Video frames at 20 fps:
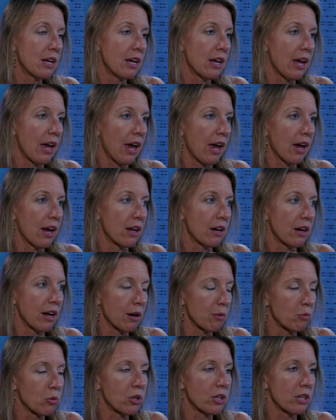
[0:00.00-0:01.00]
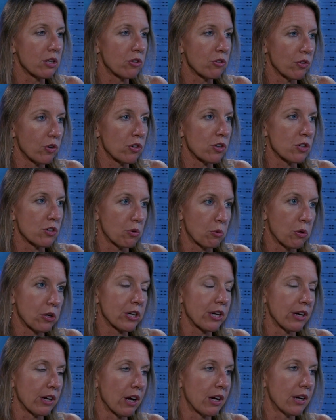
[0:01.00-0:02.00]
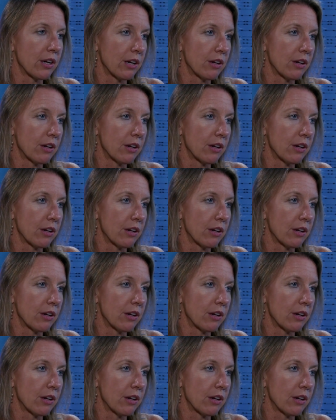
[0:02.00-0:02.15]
And I'm really devoted to working on it.